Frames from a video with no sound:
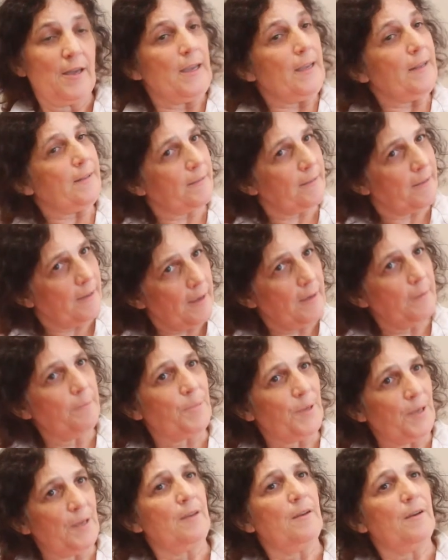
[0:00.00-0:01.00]
it can
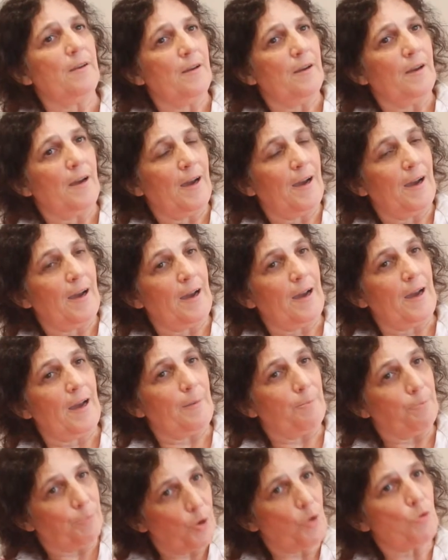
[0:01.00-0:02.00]
be
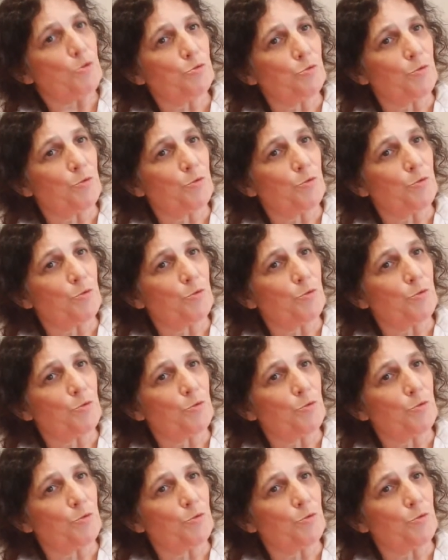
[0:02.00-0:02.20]
brought